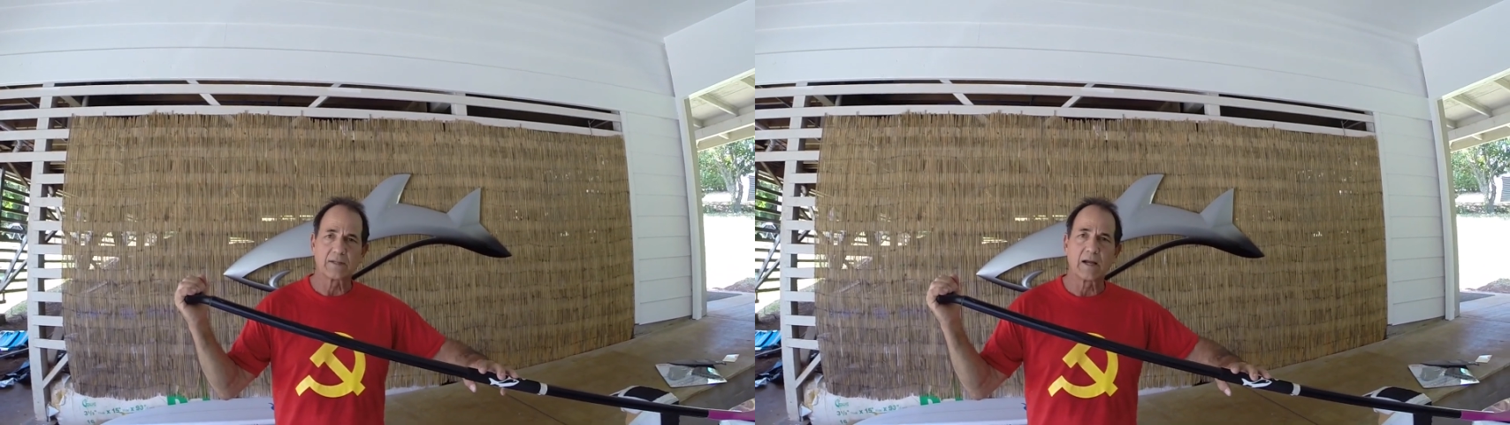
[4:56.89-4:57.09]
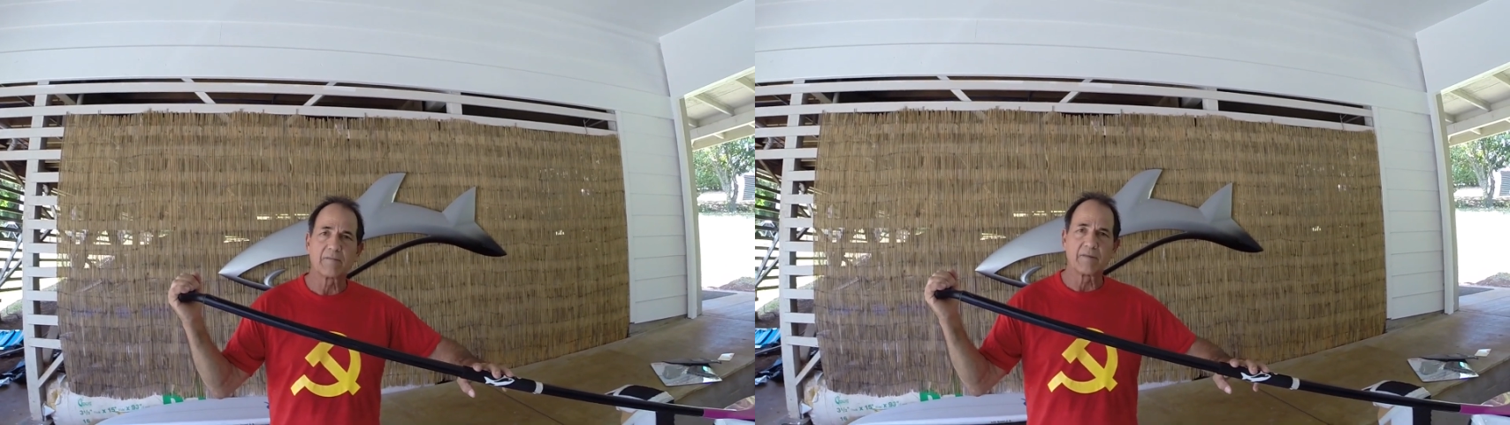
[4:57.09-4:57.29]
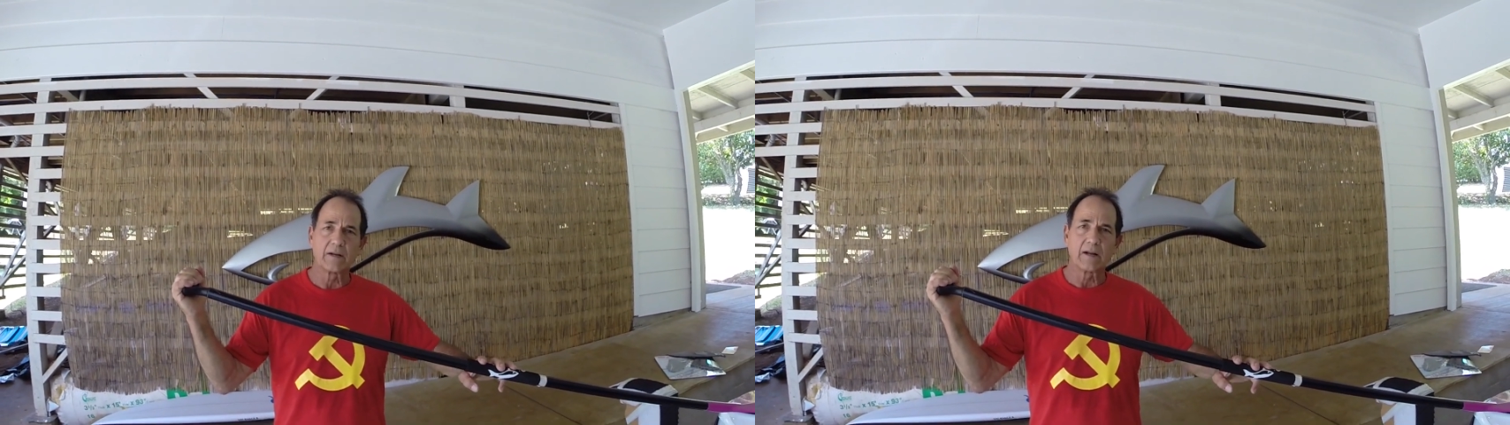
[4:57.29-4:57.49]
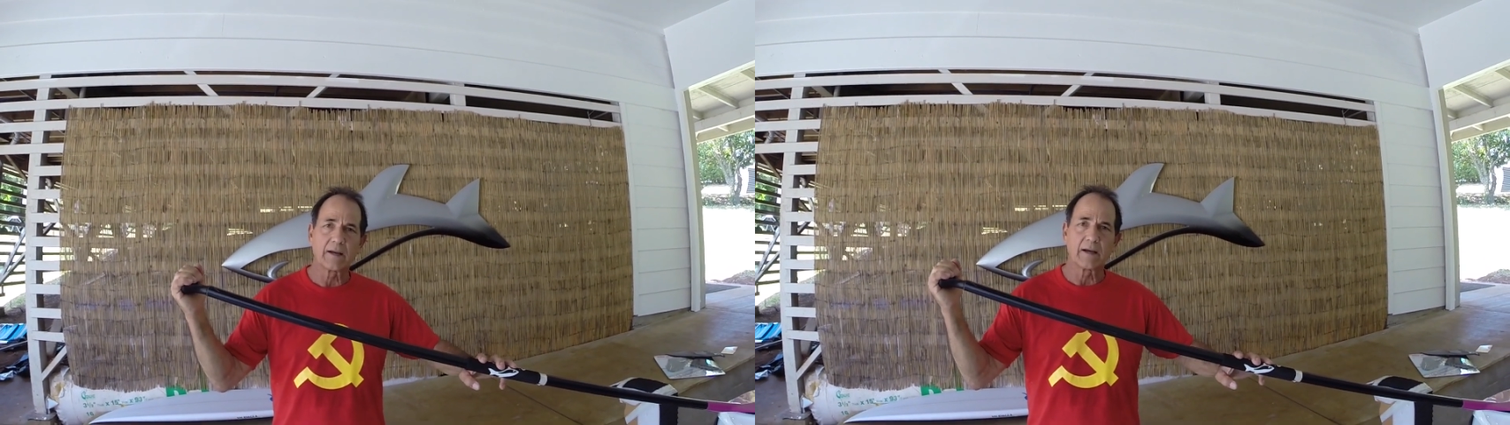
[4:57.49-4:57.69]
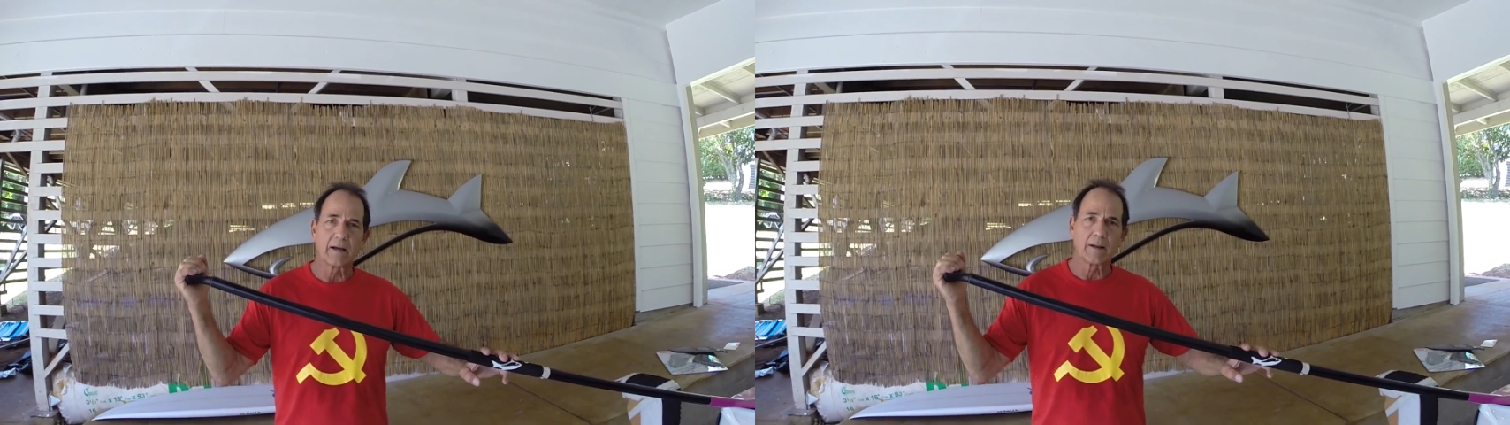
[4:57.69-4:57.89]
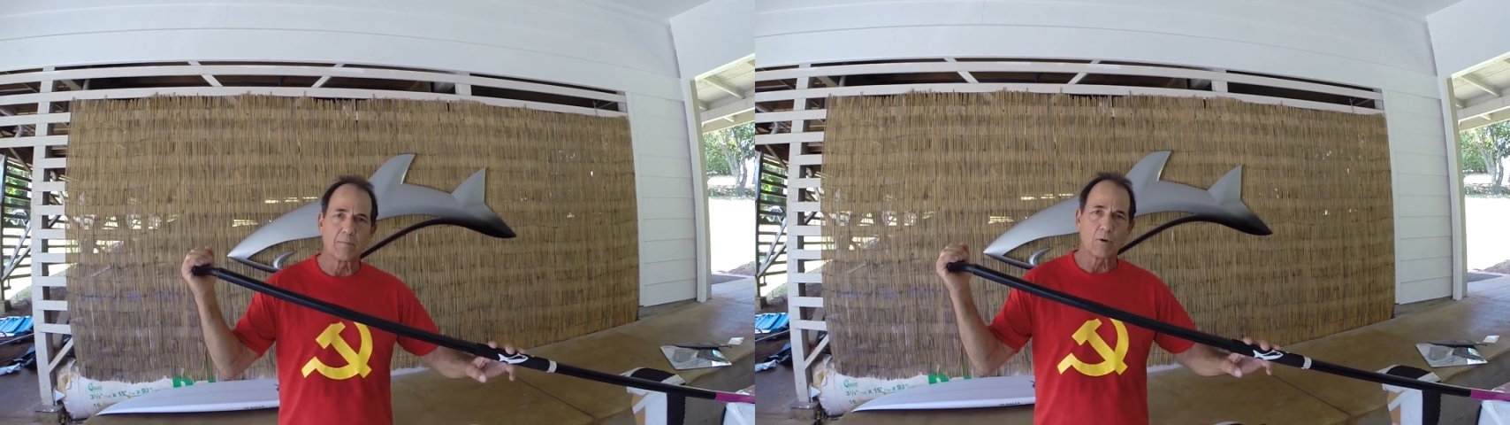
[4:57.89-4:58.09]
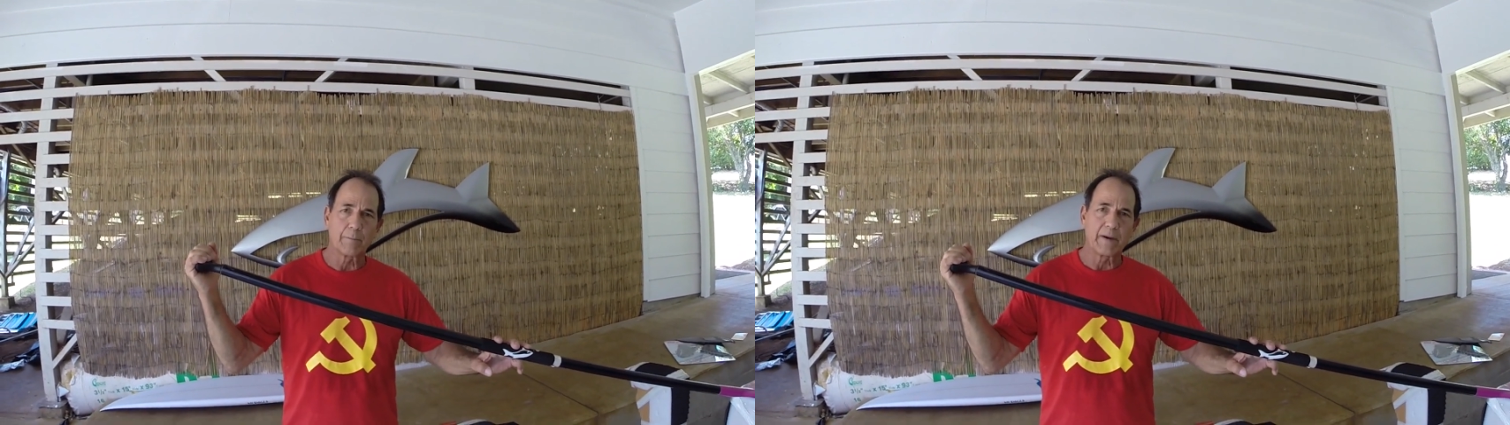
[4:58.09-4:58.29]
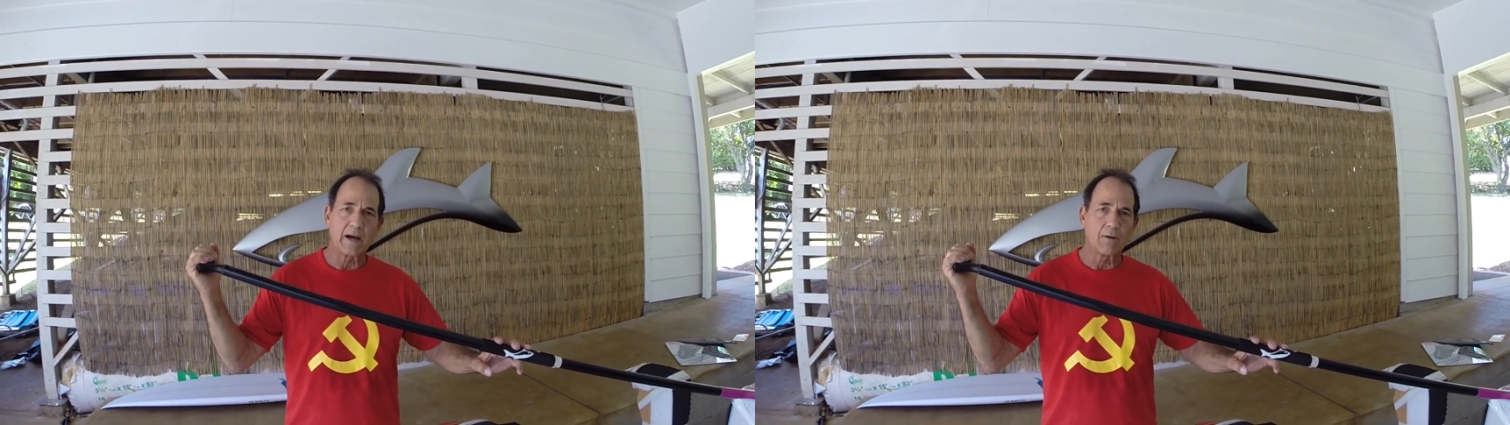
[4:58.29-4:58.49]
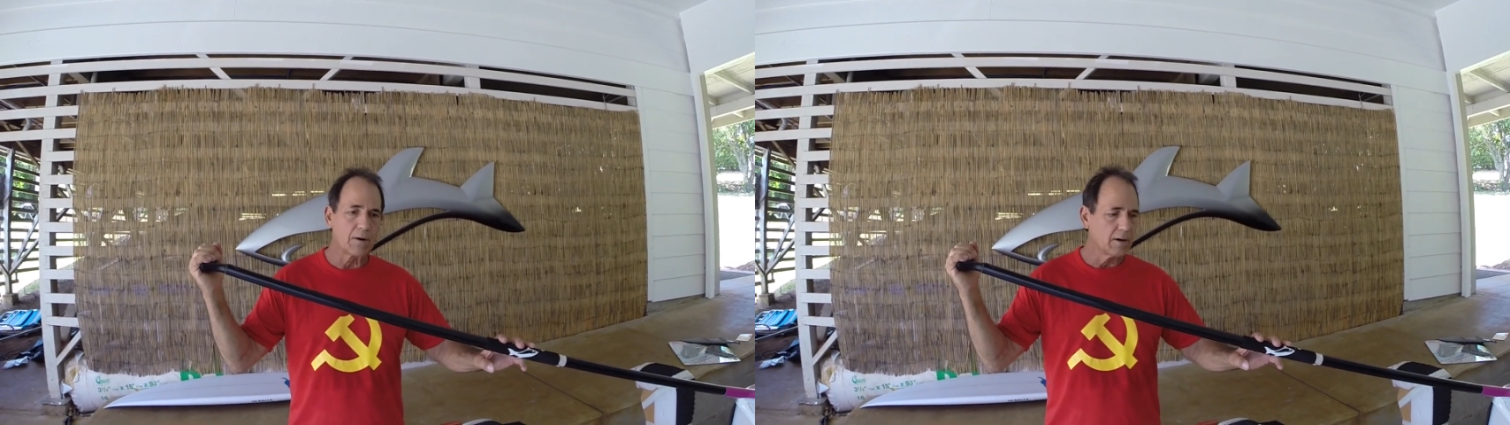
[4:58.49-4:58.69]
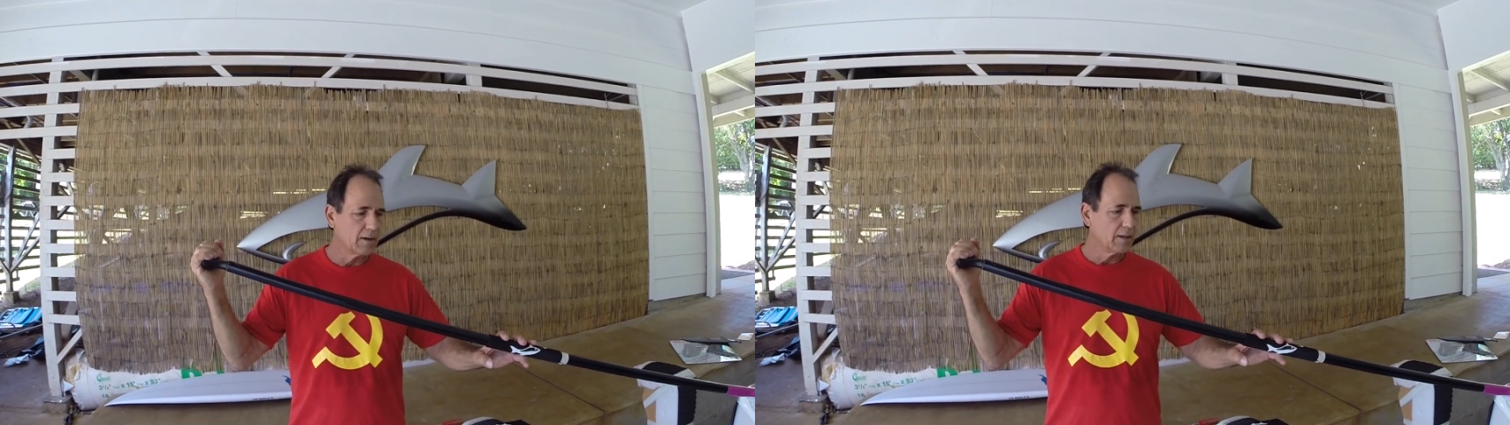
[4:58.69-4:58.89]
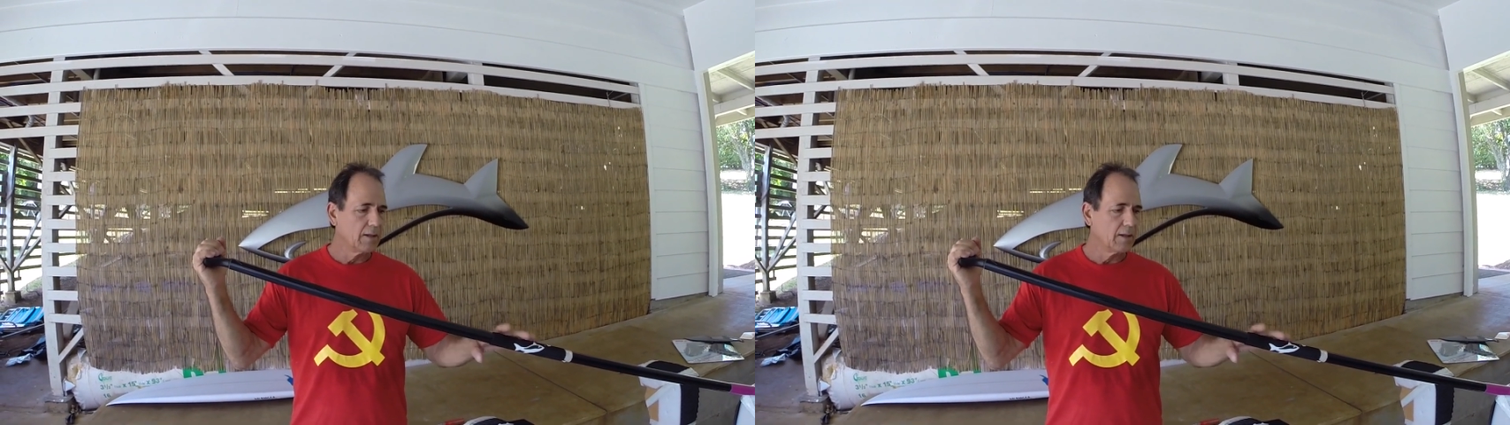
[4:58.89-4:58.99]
and I feel like I got more power